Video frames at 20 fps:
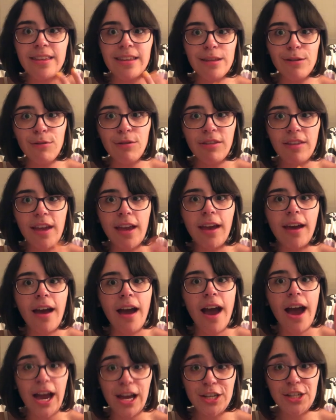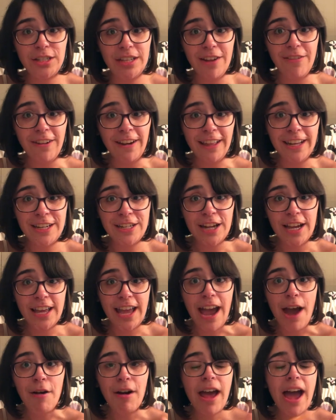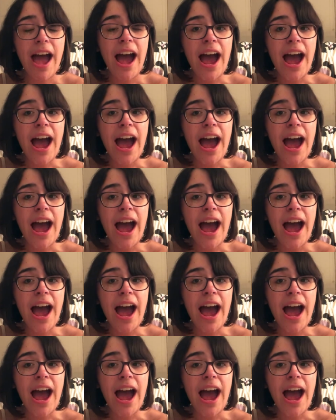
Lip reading: you think I should definitely check out.